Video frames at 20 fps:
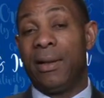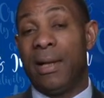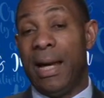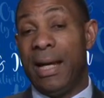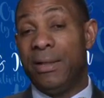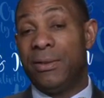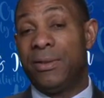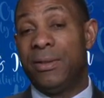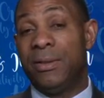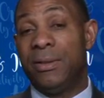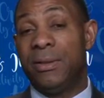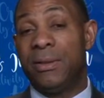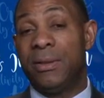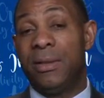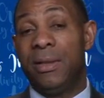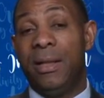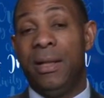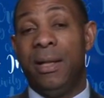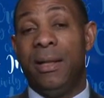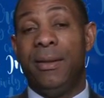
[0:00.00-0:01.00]

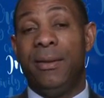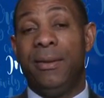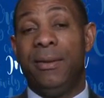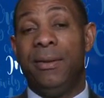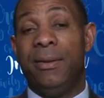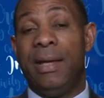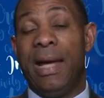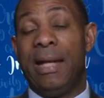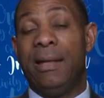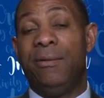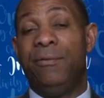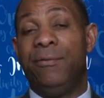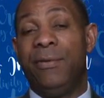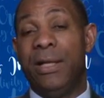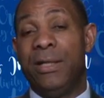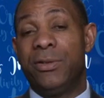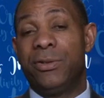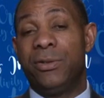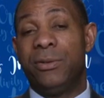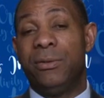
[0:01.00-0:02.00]
license that
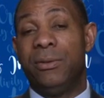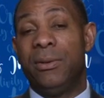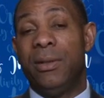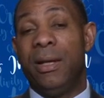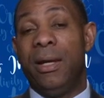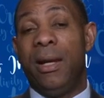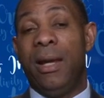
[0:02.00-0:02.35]
invention